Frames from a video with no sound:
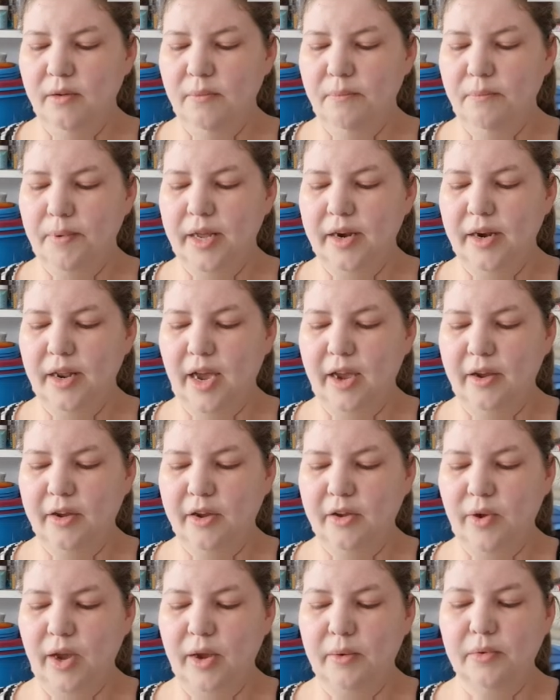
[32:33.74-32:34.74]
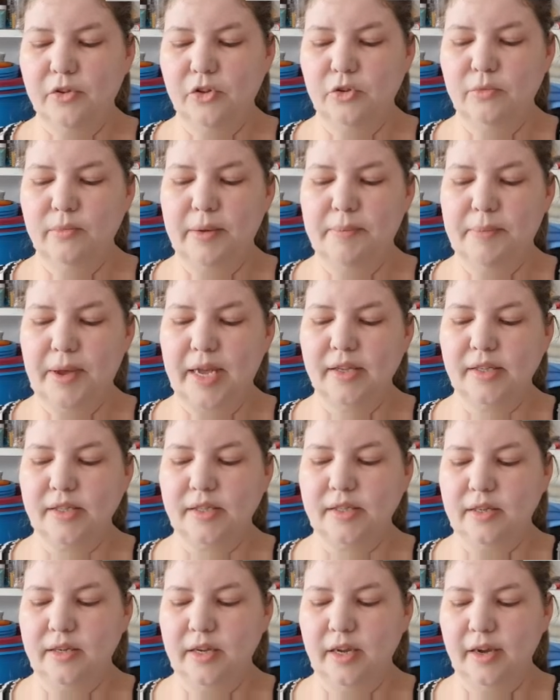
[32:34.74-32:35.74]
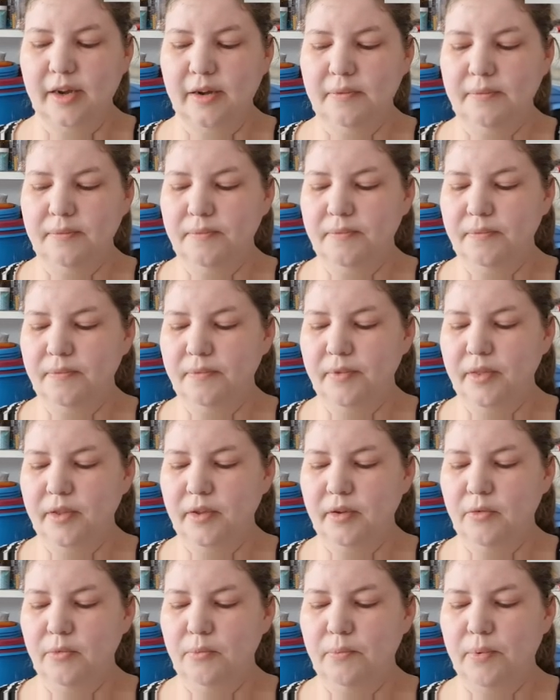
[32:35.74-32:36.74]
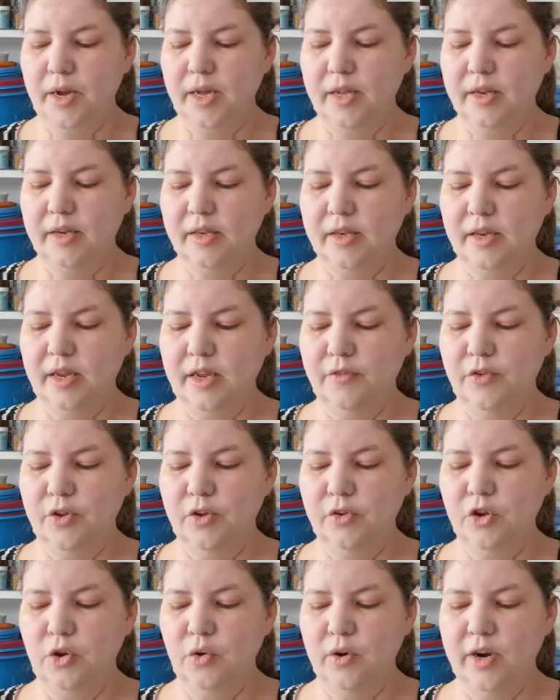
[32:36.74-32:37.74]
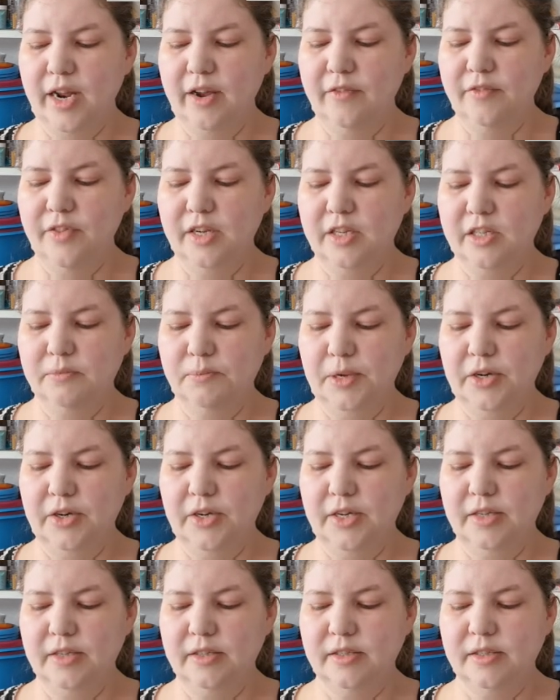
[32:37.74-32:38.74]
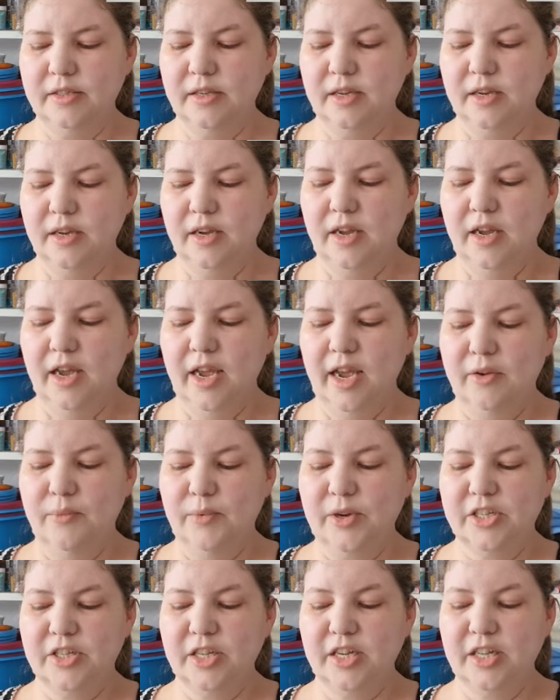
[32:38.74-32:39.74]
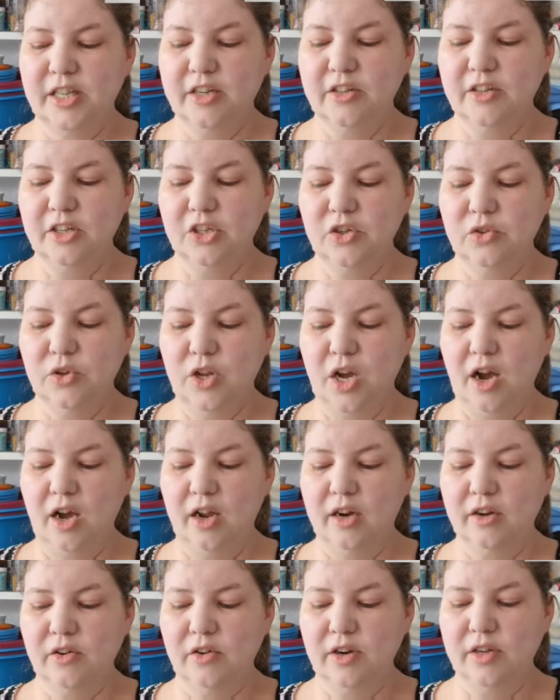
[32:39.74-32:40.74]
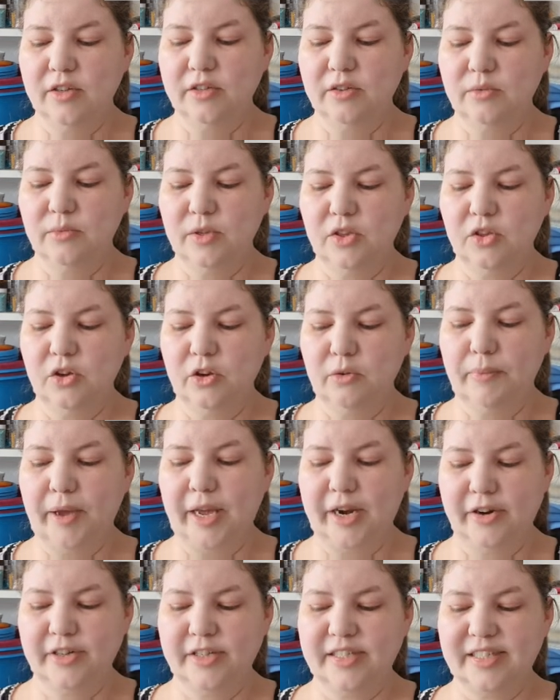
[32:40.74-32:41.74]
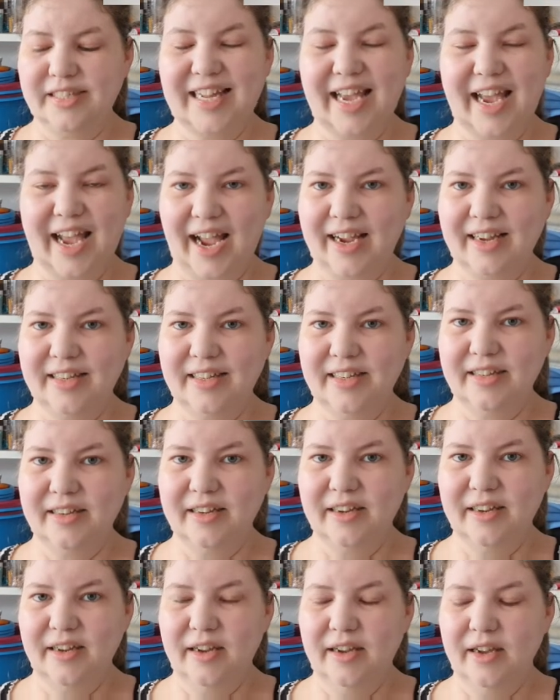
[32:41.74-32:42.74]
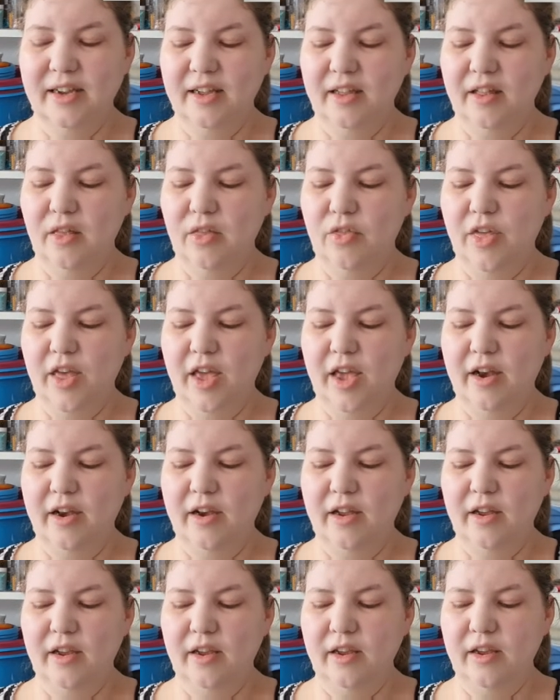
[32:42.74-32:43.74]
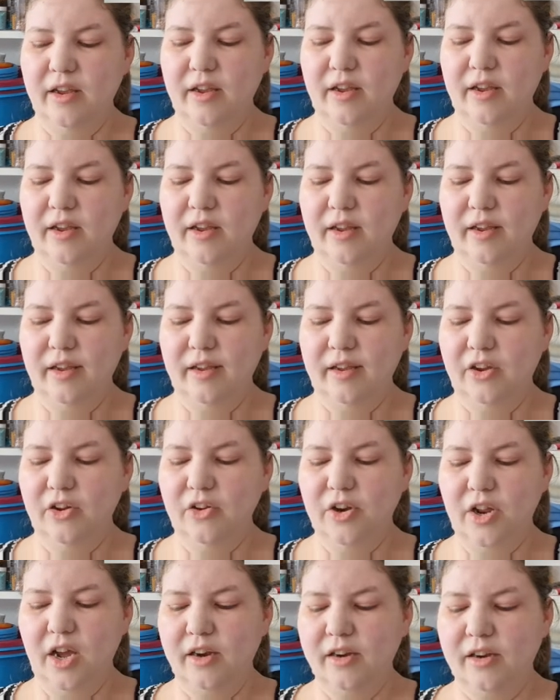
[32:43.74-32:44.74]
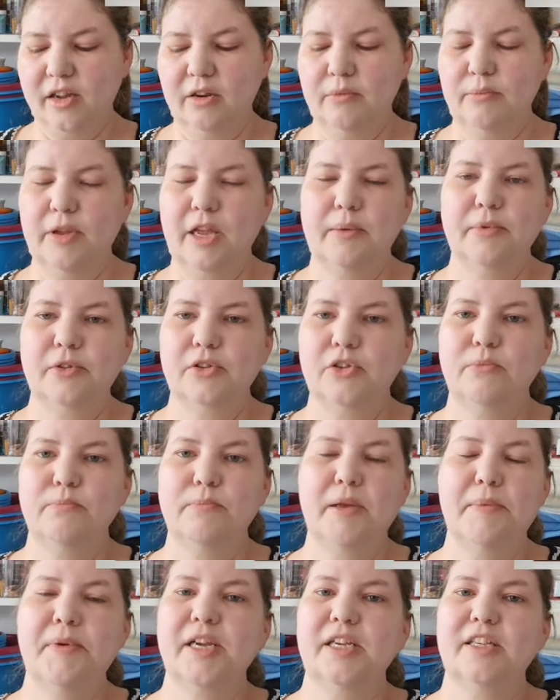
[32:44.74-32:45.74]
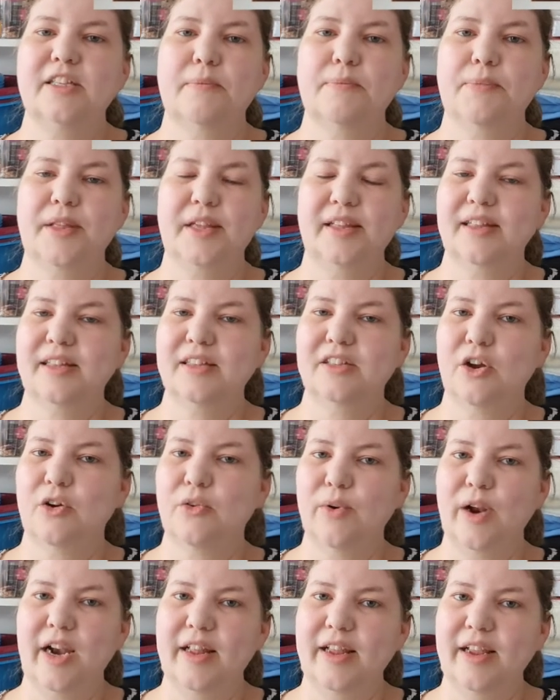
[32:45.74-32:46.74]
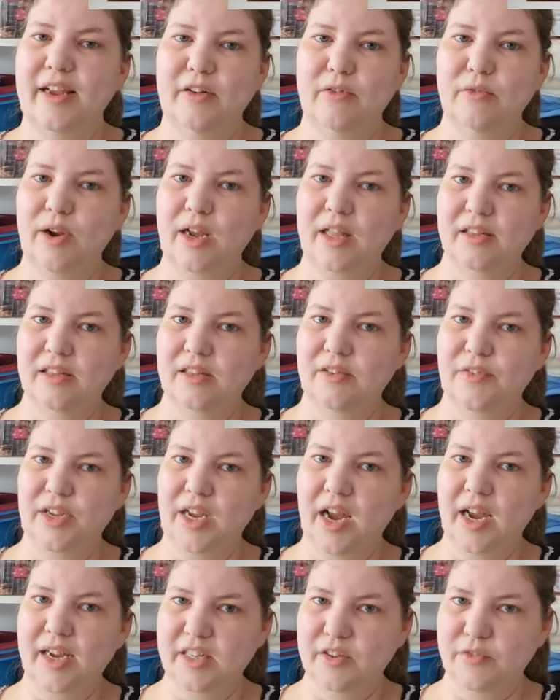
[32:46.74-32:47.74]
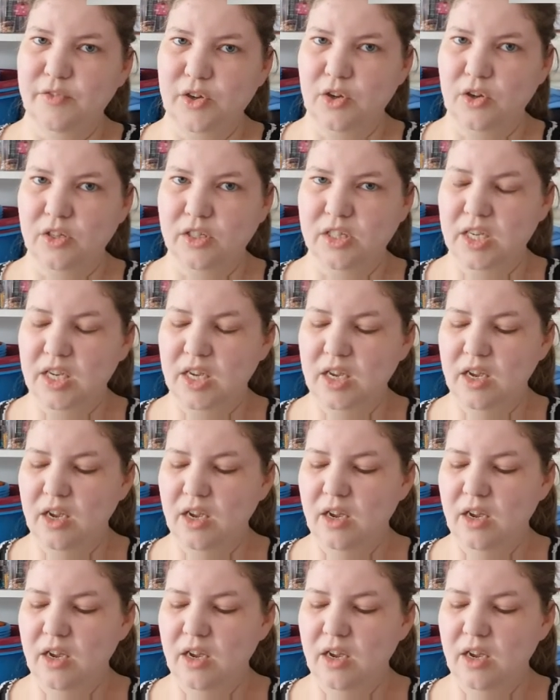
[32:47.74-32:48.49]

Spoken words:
But I will do my best, yeah? But if you don't have the experience, and which they clearly do not, or else it would look better stacked, then you're not going to be able to mimic something that's already at a relatively high difficulty.